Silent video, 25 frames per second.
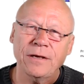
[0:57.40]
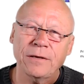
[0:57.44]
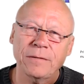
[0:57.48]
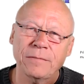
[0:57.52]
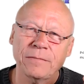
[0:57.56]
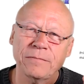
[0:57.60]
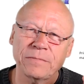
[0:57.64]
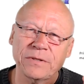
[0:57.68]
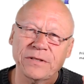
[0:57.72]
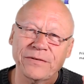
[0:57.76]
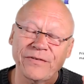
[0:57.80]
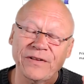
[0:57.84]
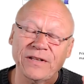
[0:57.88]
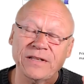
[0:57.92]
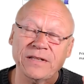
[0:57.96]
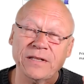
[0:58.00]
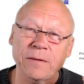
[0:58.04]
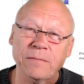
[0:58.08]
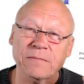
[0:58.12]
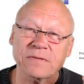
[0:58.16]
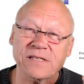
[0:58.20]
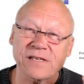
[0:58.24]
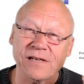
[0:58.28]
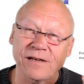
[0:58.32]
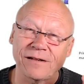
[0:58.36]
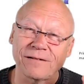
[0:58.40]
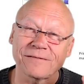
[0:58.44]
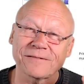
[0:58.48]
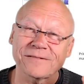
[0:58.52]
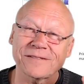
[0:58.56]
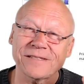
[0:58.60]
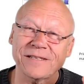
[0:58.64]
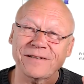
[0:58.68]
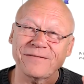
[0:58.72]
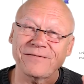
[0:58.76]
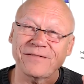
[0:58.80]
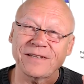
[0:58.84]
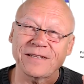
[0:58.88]
between
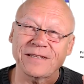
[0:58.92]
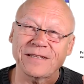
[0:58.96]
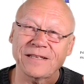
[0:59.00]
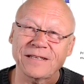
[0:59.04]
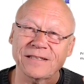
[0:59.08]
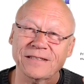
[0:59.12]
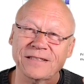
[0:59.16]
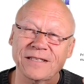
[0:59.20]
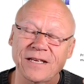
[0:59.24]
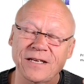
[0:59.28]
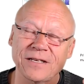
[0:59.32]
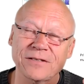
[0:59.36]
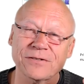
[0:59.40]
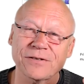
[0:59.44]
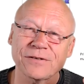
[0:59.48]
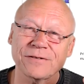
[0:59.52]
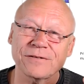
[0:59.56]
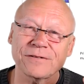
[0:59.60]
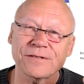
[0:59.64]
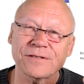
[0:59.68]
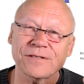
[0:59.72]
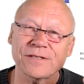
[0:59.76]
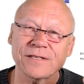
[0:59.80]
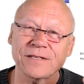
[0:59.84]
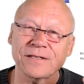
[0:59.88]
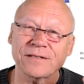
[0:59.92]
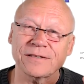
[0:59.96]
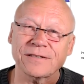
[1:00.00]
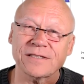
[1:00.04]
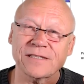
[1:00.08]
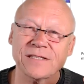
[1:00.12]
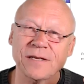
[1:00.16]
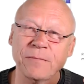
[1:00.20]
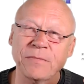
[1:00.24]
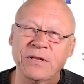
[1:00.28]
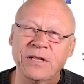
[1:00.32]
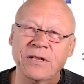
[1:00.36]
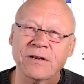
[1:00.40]
themselves and with the teachers in
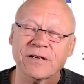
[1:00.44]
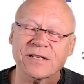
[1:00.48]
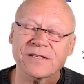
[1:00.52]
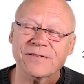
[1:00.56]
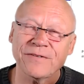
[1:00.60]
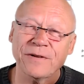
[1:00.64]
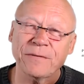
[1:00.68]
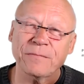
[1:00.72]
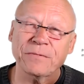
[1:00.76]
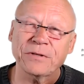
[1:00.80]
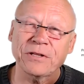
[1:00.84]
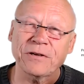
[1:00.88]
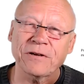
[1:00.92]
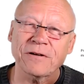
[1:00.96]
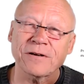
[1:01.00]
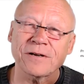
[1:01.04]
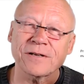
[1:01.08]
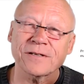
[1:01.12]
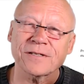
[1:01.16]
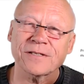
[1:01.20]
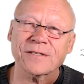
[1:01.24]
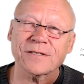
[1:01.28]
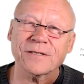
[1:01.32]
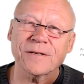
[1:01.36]
seminars, webinars,